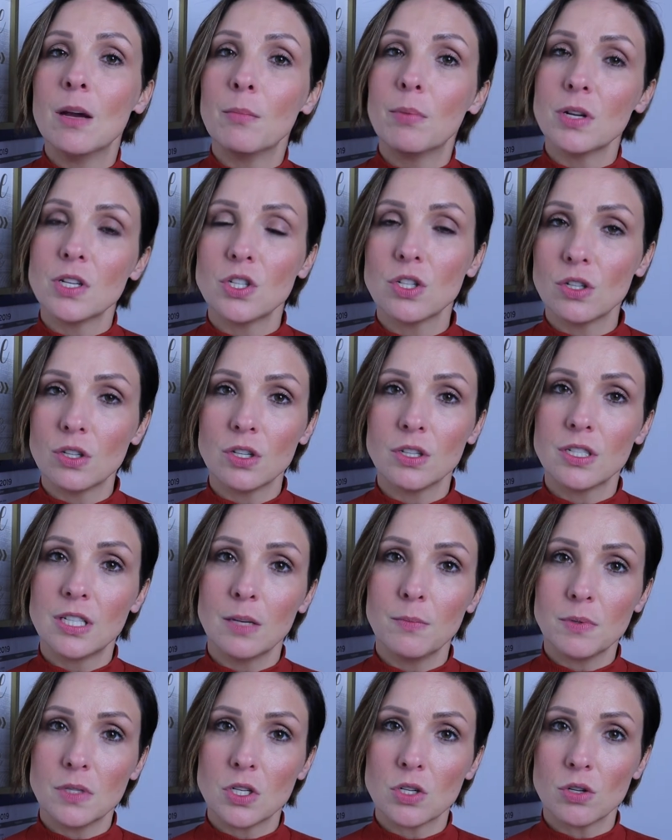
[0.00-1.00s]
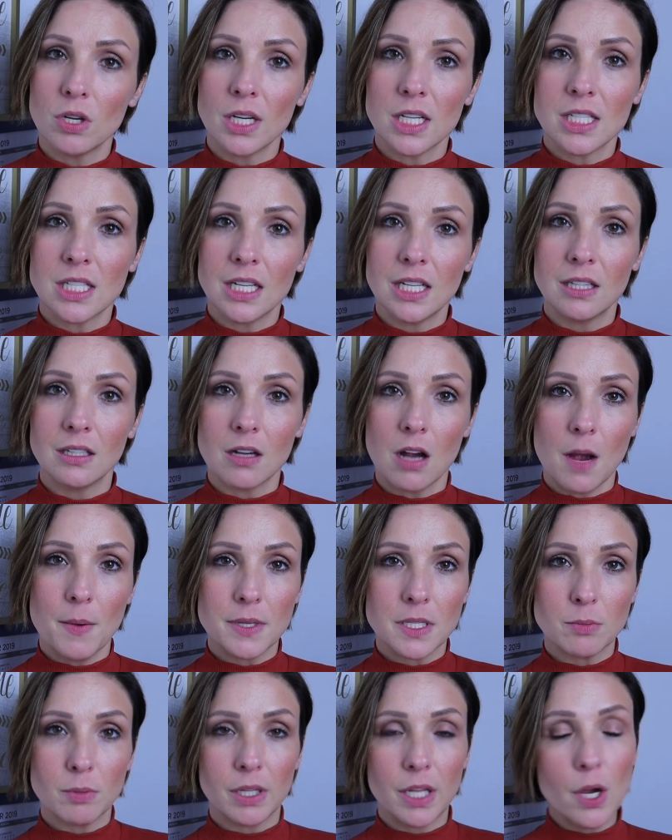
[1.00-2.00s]
Put your tips and tricks in the
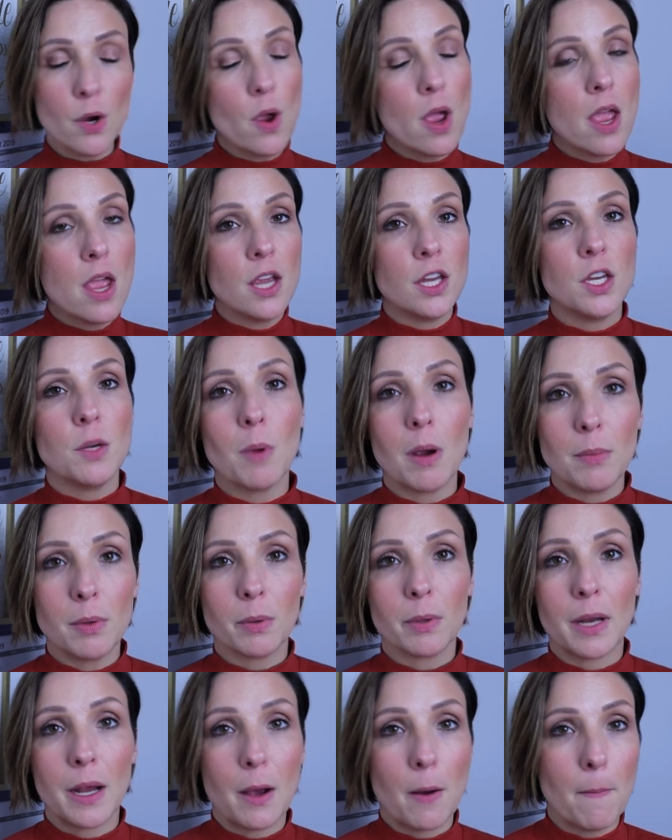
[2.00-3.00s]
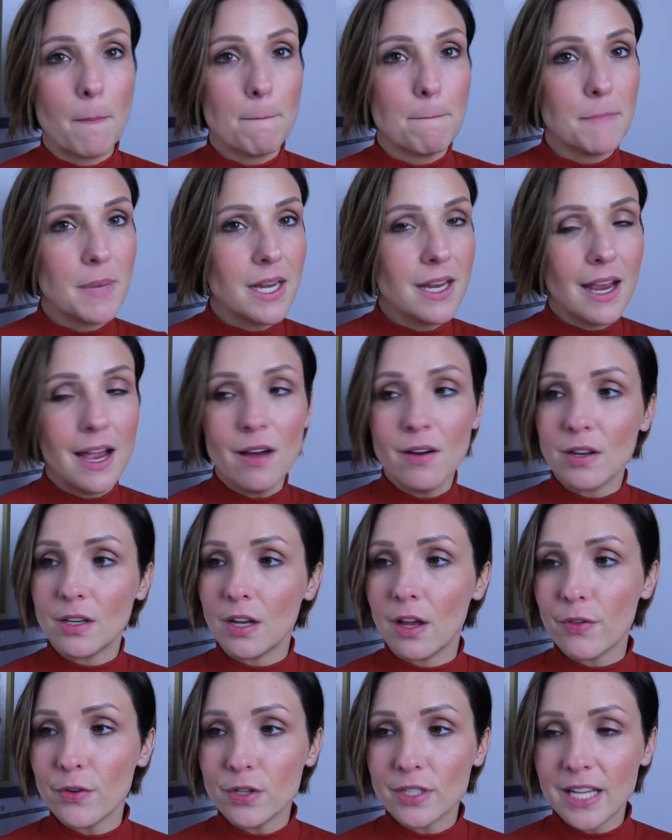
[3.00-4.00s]
comments below. You might be able to help me out
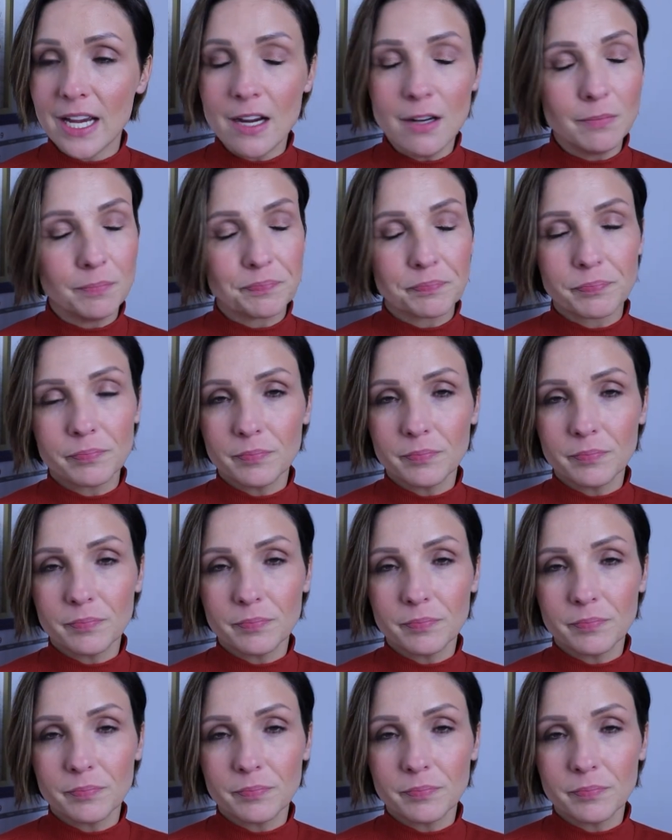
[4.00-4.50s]
and others out.